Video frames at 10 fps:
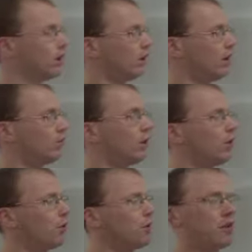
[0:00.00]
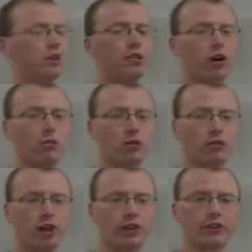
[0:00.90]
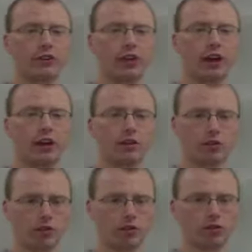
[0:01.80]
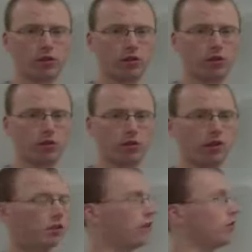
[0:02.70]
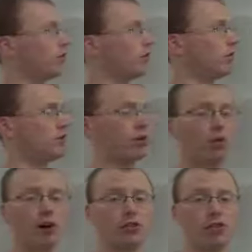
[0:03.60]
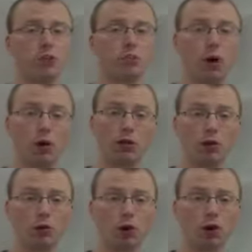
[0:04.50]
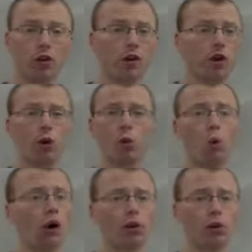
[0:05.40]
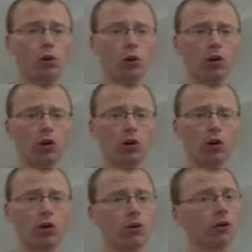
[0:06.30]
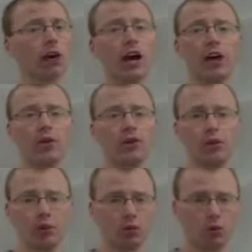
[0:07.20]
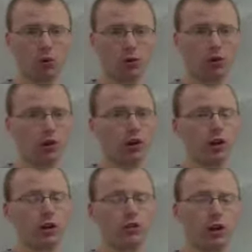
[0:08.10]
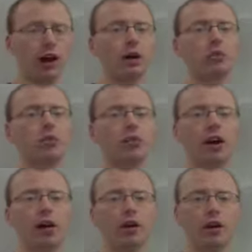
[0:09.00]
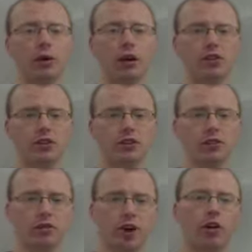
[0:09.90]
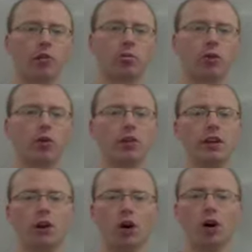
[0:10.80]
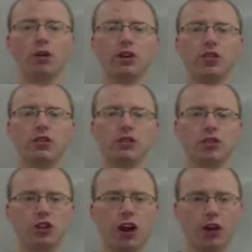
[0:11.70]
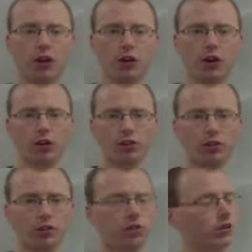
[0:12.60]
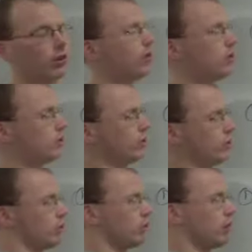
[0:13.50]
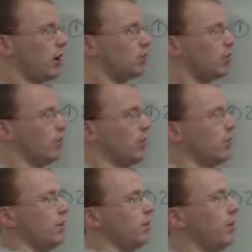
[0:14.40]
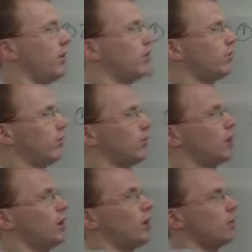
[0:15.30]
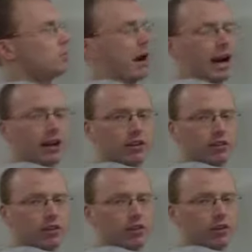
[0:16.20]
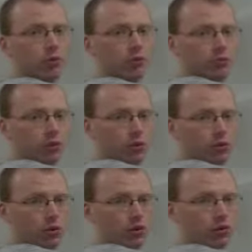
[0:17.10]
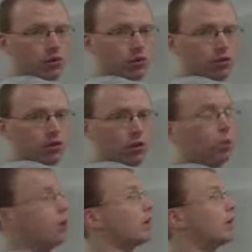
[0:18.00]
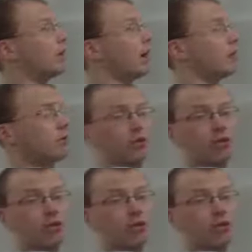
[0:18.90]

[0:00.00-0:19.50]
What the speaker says: Now both of these are potential answers for this equation. Both could work, one could work, or neither of them could work. So in absolute value equations, it's very important that you always check your answers. So you're going to plug both of these answers back into the original equation with the absolute